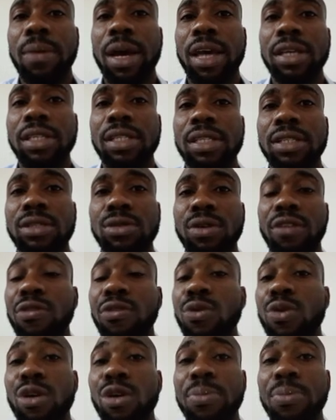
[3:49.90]
So if you want
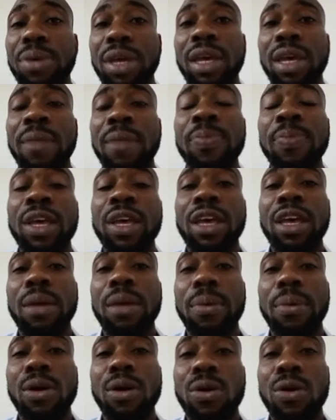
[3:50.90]
to be a
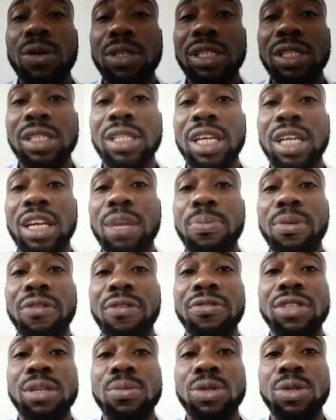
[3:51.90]
consistently
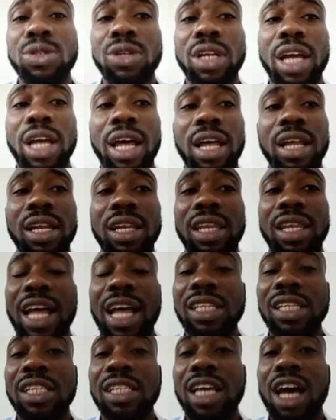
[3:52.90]
profitable trader, that is
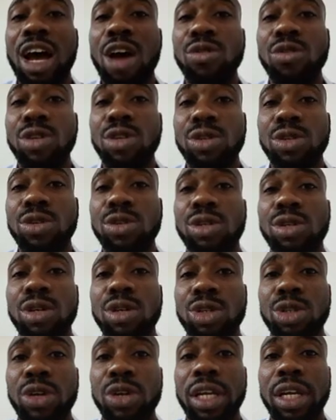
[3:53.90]
how you should
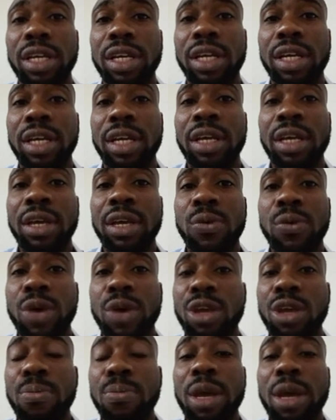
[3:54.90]
trade. When you
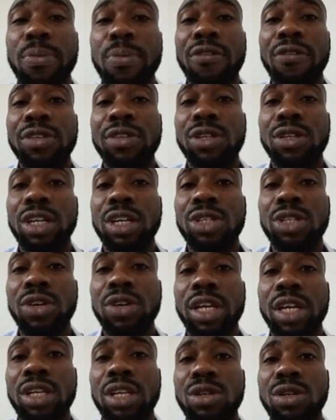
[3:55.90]
make profit on a trade,
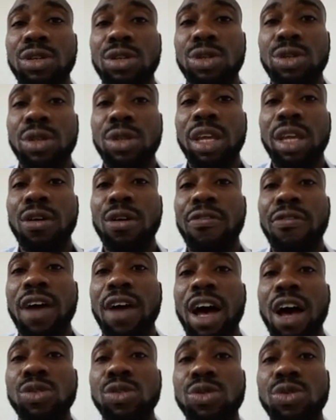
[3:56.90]
you should think of how
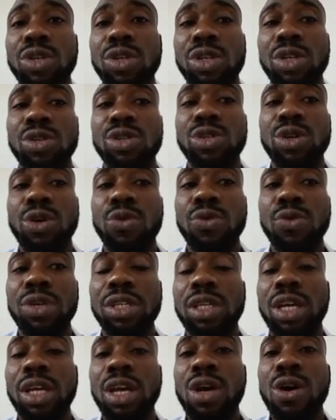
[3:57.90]
to reduce your risk
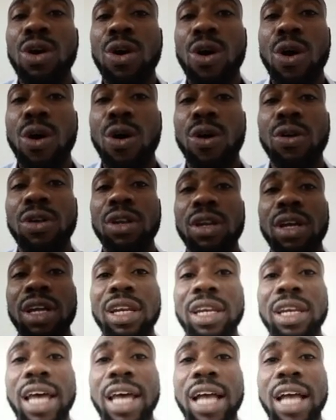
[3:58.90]
on
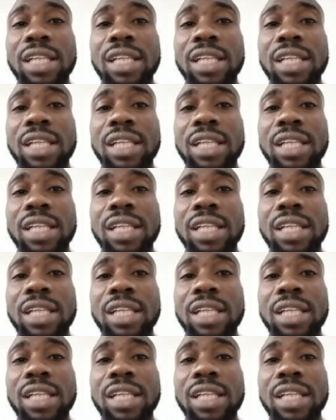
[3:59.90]
that